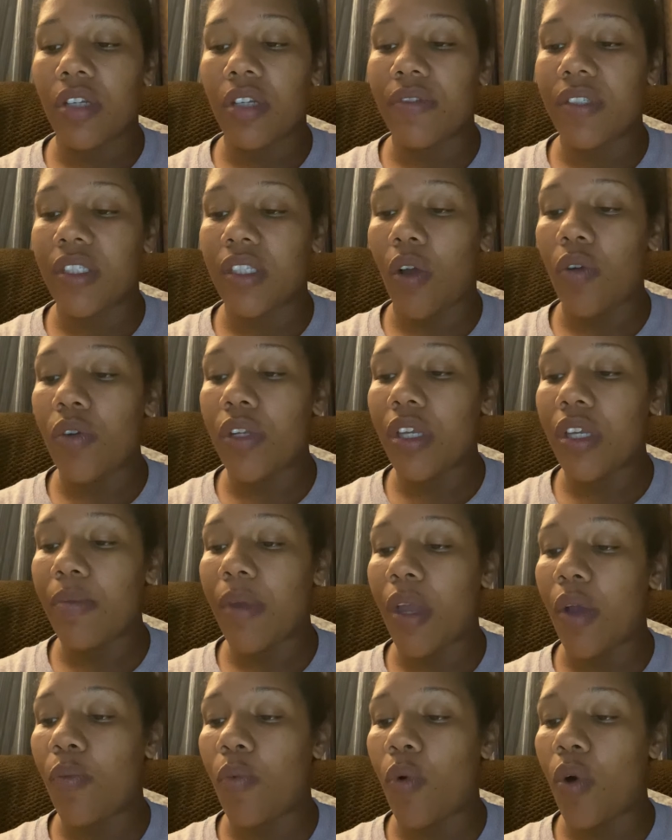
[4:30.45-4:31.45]
of sodium
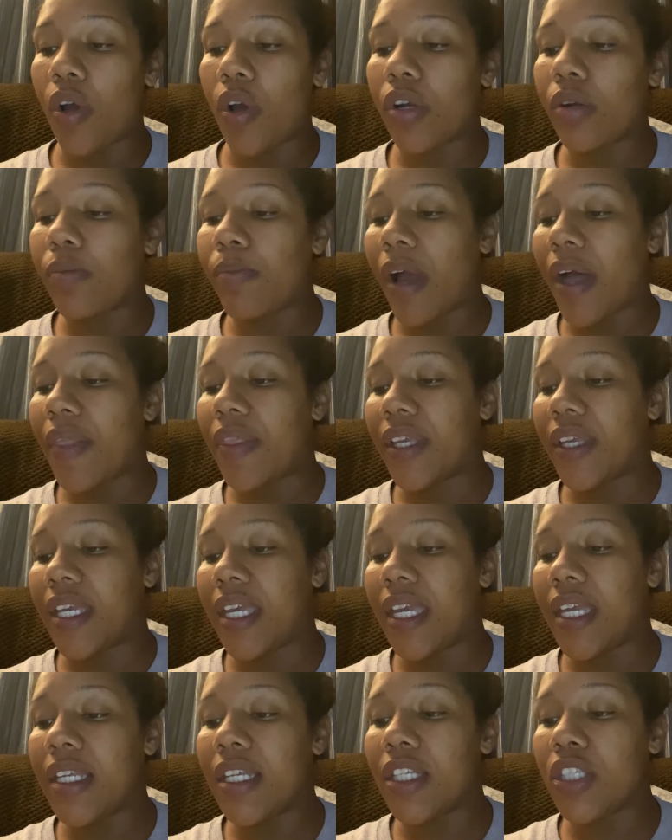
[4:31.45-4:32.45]
and water by the
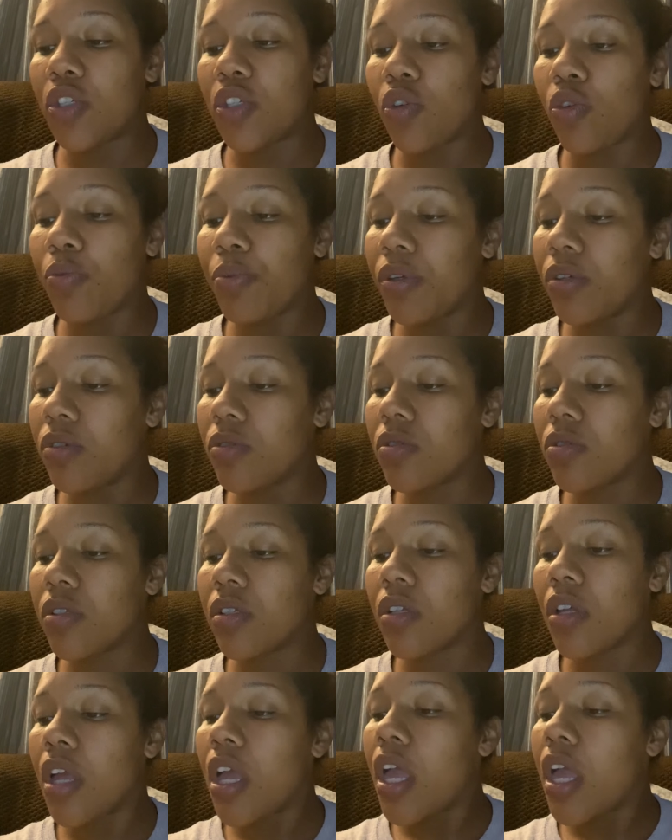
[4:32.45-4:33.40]
kidney tubules,